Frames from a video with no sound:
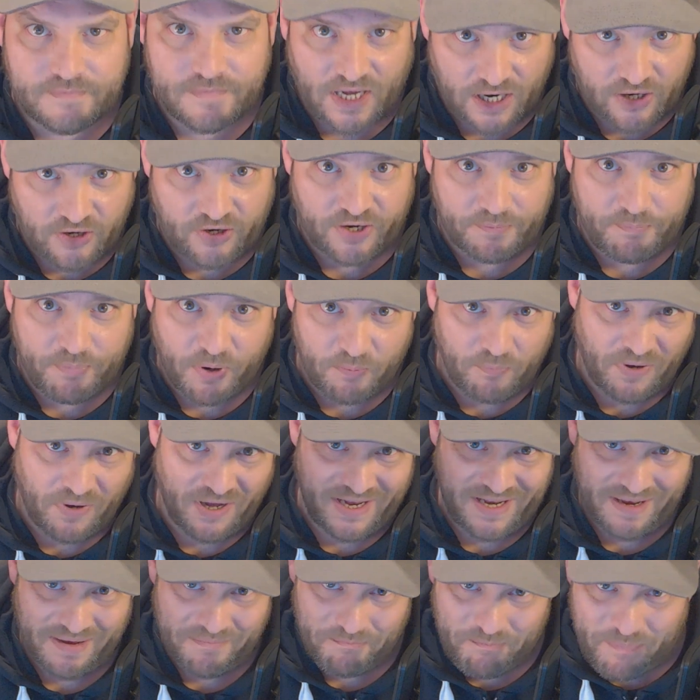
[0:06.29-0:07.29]
I'm going to put
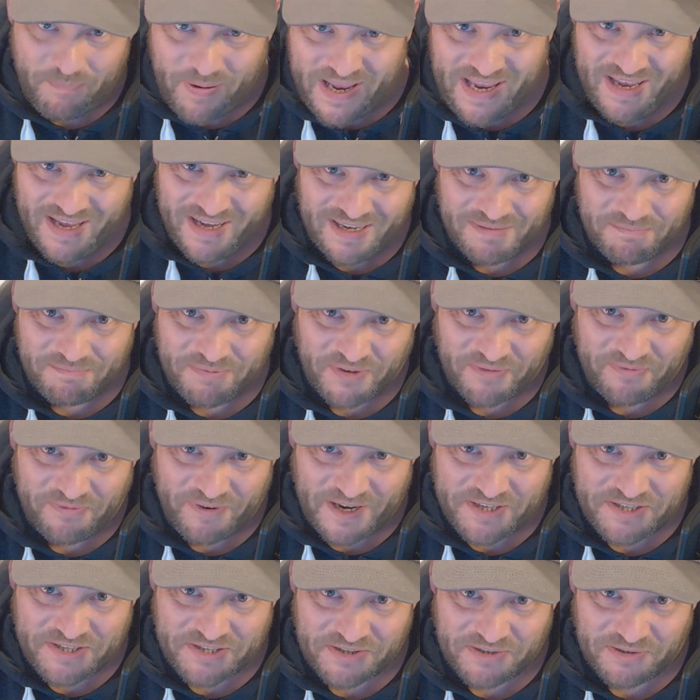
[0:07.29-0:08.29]
my PR
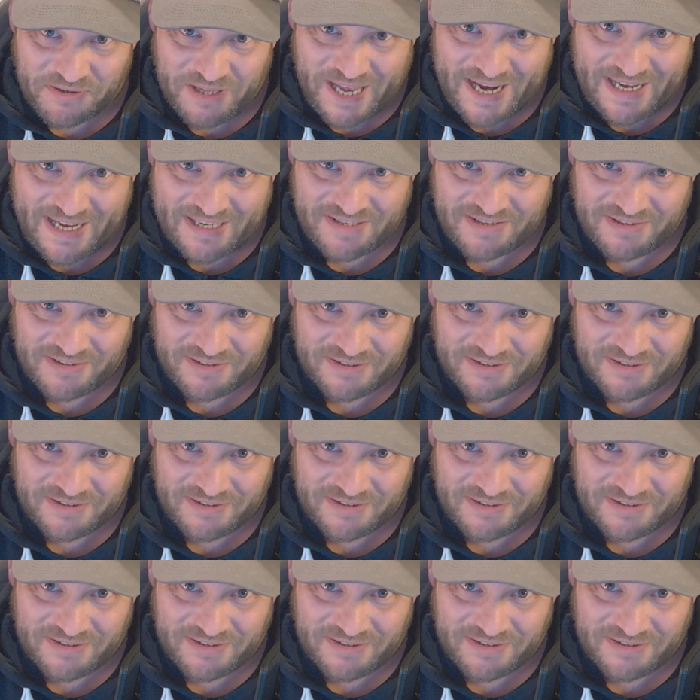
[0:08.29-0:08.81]
professional hat